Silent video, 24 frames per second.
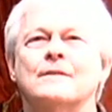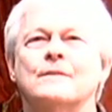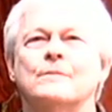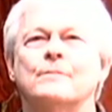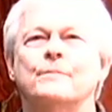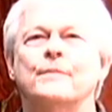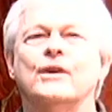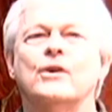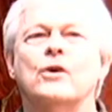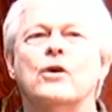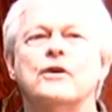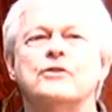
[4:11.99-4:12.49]

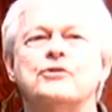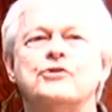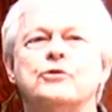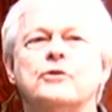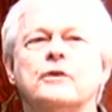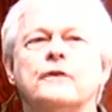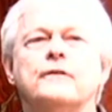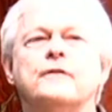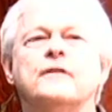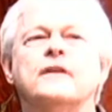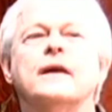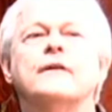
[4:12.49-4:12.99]
because you
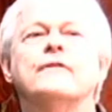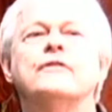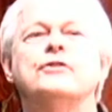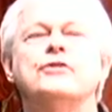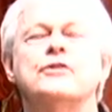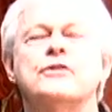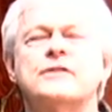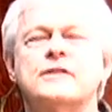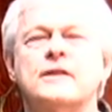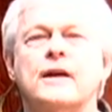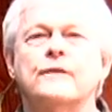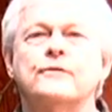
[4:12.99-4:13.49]
have given
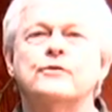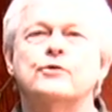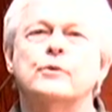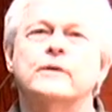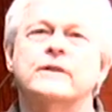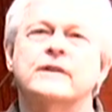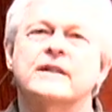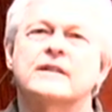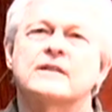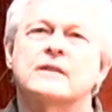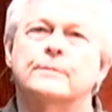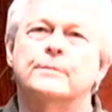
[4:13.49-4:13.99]
yourself to a
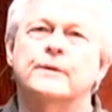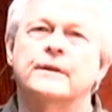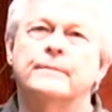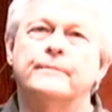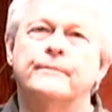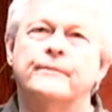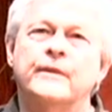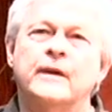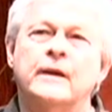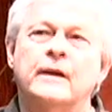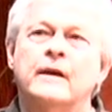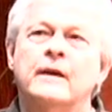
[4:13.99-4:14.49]
discipline.
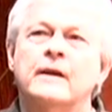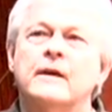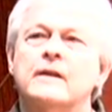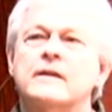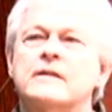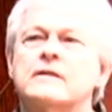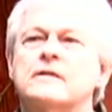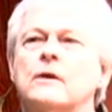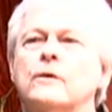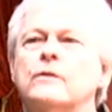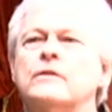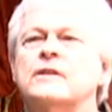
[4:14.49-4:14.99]

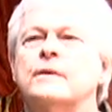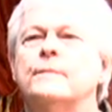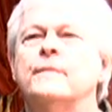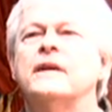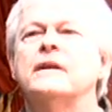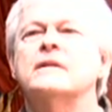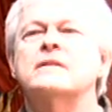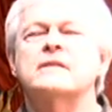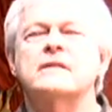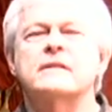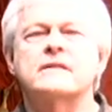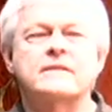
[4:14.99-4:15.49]
So to me,
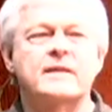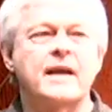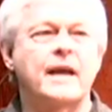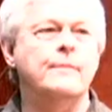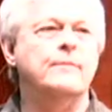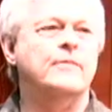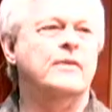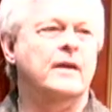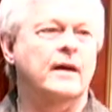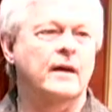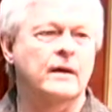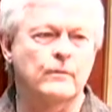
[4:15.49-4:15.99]
it's the
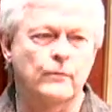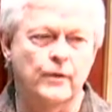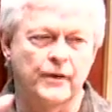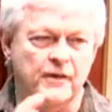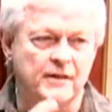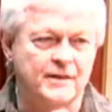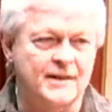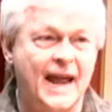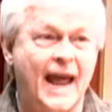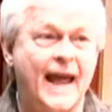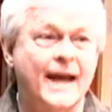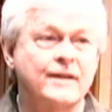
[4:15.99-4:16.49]
same thing with
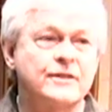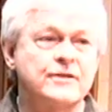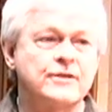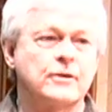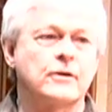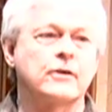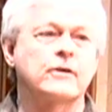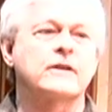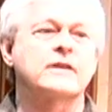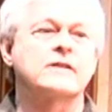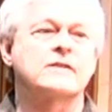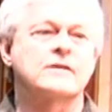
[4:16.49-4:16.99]
a
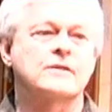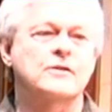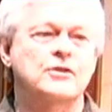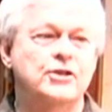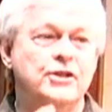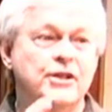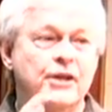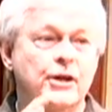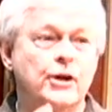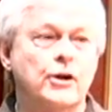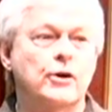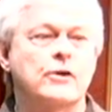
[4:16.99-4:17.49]
dancer, is
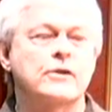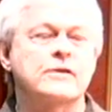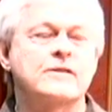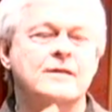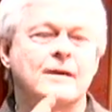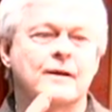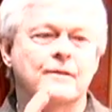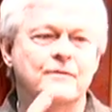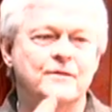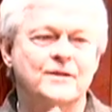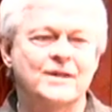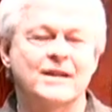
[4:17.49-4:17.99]
years
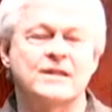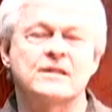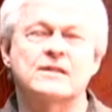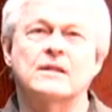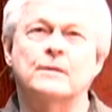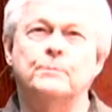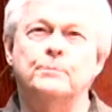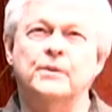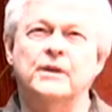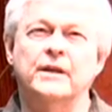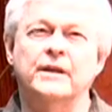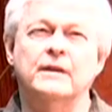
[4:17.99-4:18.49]
of
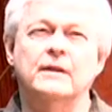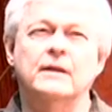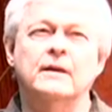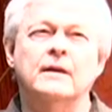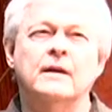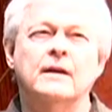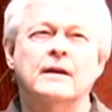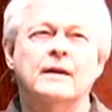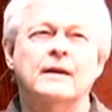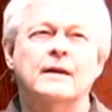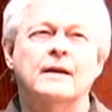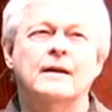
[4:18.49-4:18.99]
discipline
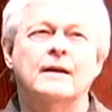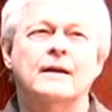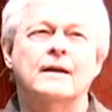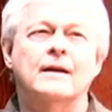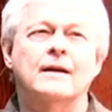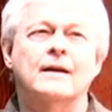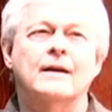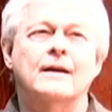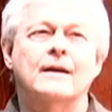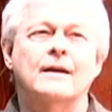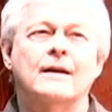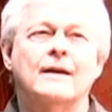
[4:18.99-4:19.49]

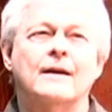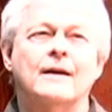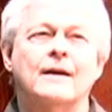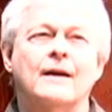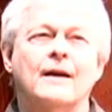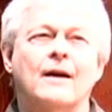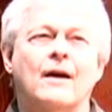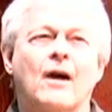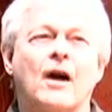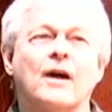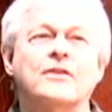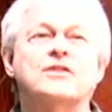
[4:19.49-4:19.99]

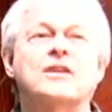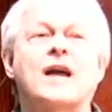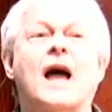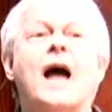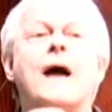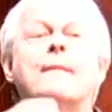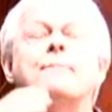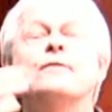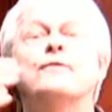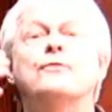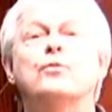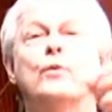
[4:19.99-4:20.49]
on
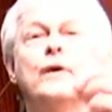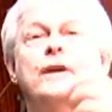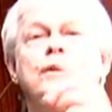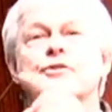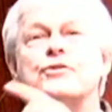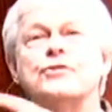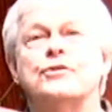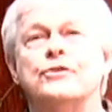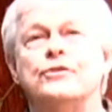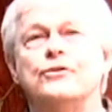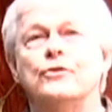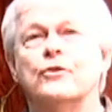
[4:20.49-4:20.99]
top of
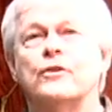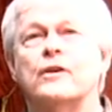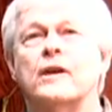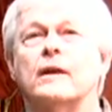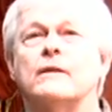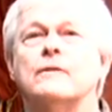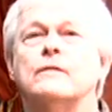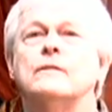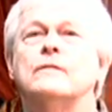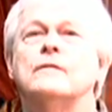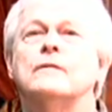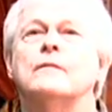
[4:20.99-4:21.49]
which you
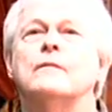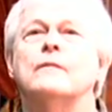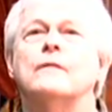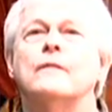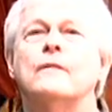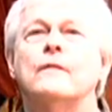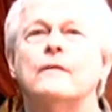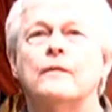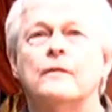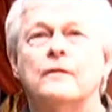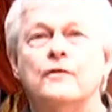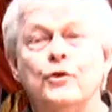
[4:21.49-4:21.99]
can
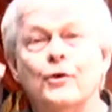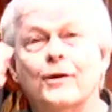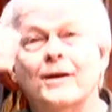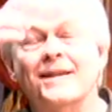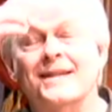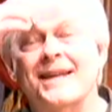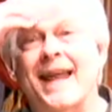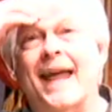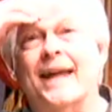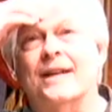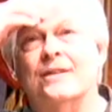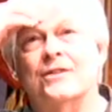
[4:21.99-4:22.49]

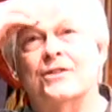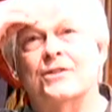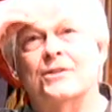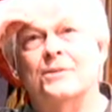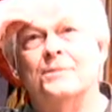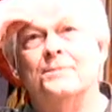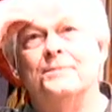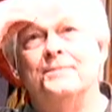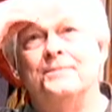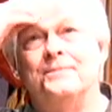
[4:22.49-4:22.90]
dance.